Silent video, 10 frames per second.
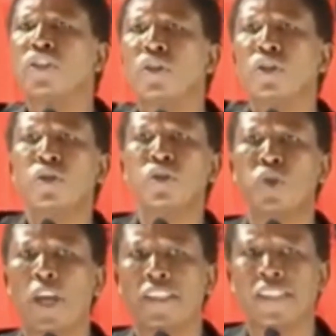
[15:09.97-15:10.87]

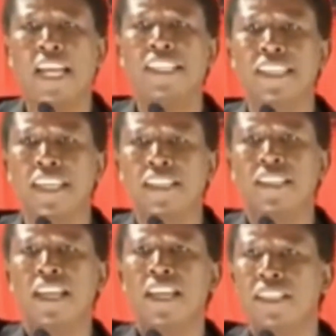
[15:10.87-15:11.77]
continue to
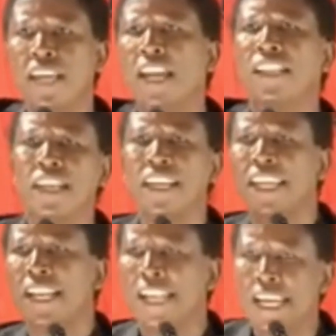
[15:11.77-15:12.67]
extend its
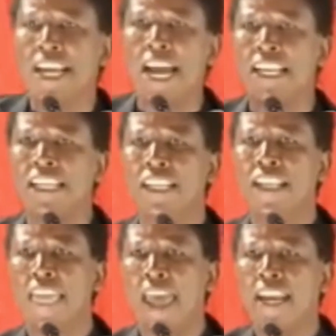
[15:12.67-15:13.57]
territory
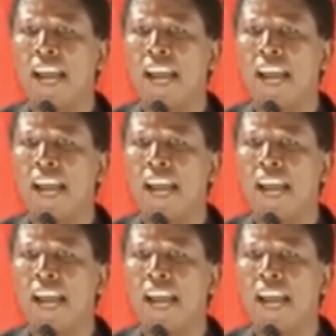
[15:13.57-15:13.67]
illegally